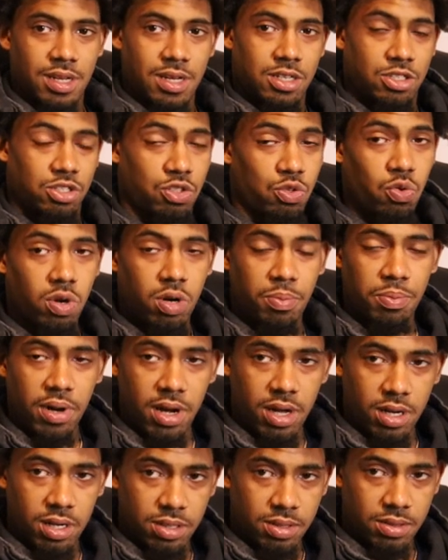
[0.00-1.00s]
Stuart
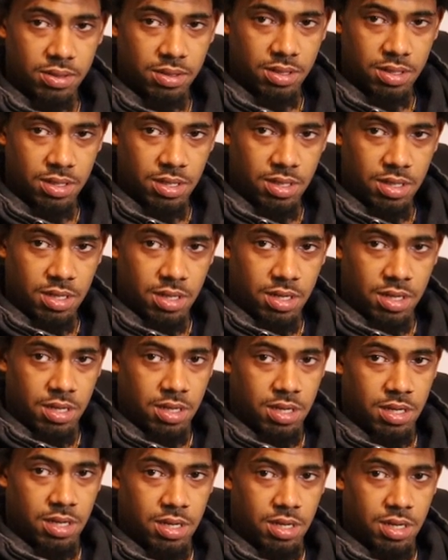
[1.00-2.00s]
Butler.
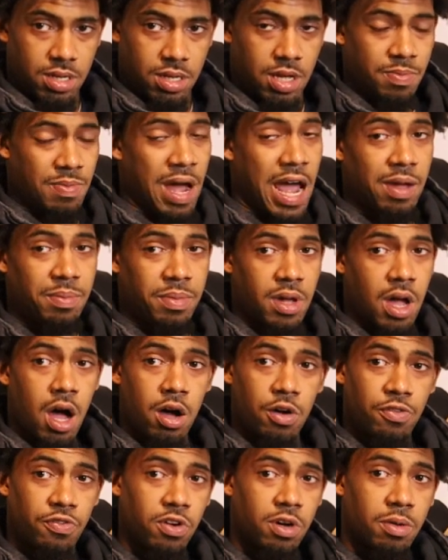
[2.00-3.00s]
Stuart. It might be
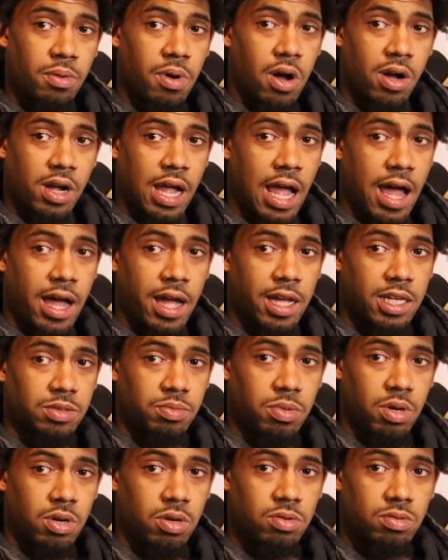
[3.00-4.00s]
all football guys,
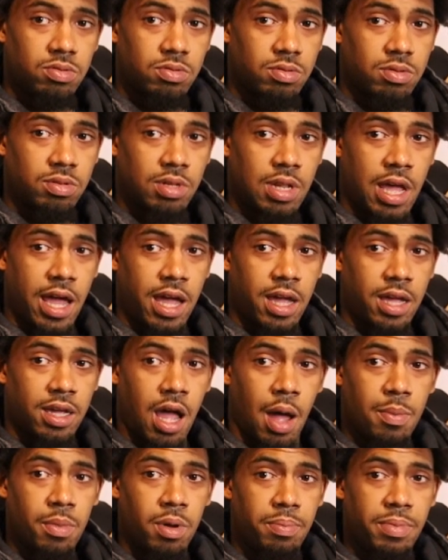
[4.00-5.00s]
bro. Like
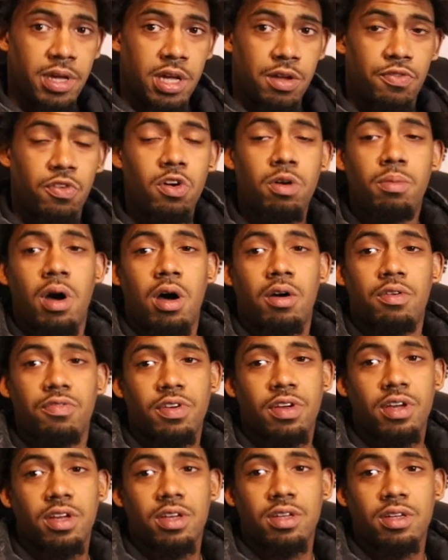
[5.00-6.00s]
I'm a big football
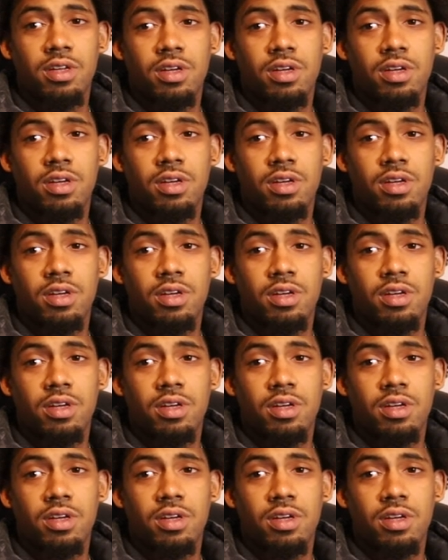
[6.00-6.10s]
fan.